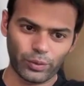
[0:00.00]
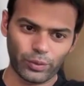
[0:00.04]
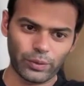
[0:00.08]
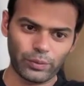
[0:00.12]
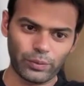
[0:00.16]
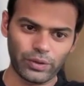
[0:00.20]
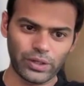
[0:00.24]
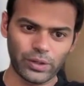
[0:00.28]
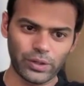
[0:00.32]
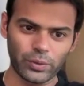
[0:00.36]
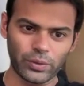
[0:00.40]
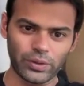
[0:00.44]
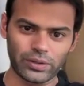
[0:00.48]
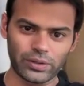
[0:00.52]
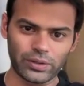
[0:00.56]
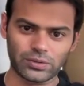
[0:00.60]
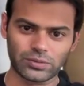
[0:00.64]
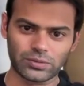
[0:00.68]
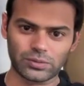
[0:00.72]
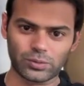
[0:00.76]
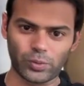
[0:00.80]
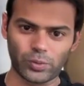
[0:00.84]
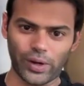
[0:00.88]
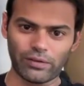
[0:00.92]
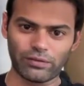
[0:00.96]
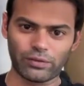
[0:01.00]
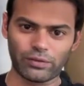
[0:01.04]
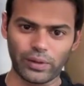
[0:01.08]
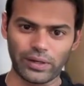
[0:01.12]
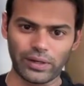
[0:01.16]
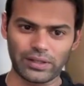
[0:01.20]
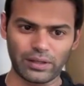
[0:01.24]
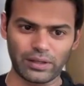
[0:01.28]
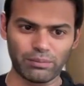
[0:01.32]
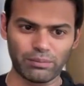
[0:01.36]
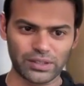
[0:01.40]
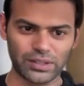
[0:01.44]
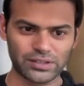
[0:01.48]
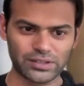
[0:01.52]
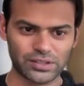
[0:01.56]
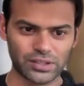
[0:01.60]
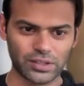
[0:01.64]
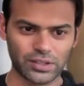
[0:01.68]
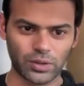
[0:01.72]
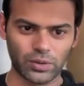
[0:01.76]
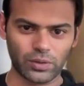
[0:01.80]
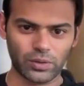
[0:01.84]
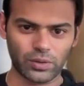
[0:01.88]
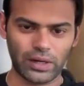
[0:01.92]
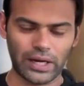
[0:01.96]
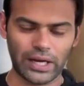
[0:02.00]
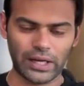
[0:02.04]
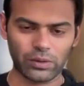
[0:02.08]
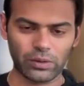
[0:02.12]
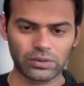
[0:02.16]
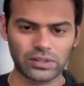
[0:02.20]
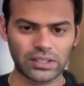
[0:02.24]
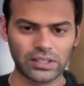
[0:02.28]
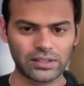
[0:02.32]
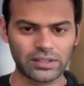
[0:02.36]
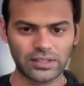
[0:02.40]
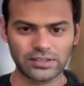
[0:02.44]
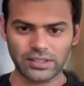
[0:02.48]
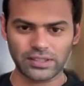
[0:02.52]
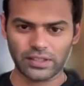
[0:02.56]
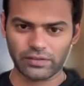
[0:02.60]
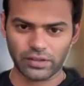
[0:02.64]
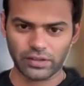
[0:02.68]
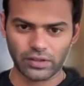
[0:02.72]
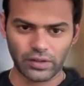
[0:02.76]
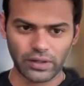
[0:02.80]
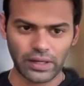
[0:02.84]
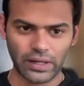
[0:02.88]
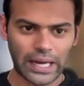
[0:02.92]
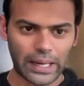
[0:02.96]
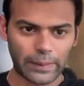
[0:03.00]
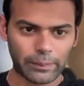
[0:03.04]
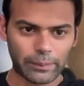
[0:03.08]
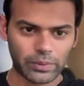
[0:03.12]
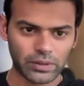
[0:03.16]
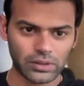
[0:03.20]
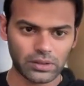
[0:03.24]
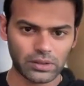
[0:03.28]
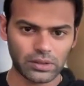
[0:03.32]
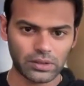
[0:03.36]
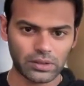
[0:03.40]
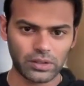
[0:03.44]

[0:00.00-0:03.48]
way we knew it 12 to 18 months ago, I don't think that's ever going to happen.